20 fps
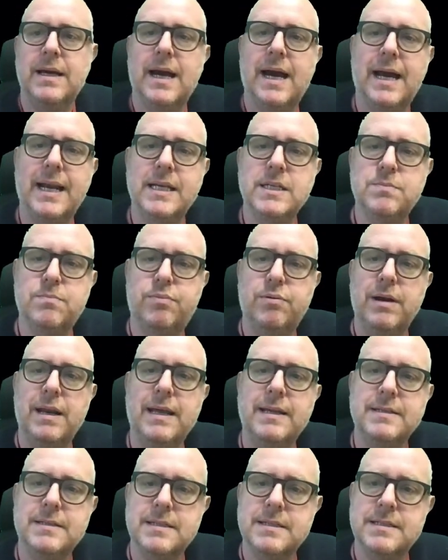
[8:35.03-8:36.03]
and it's
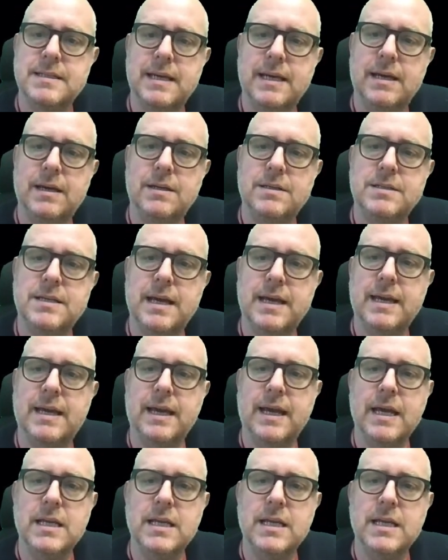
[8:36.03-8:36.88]
brilliant to see her taking